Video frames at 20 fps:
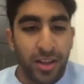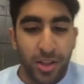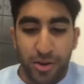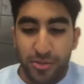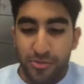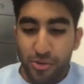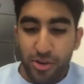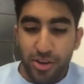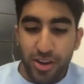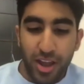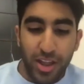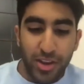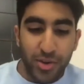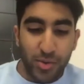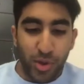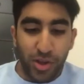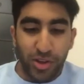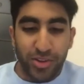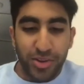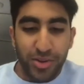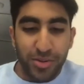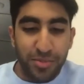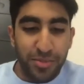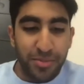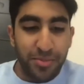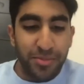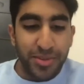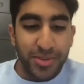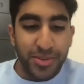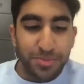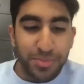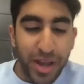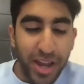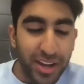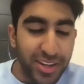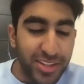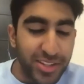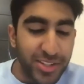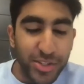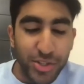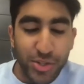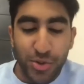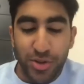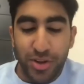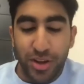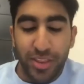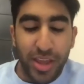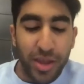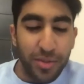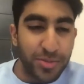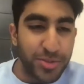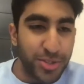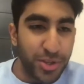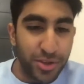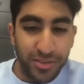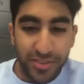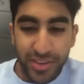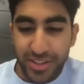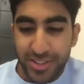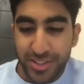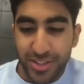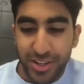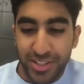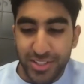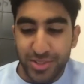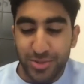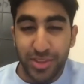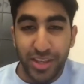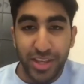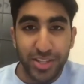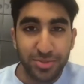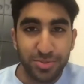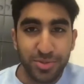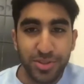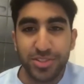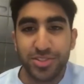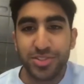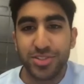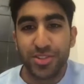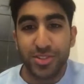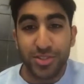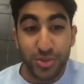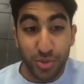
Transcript: everyone, and welcome back to another episode of Insights with Experts.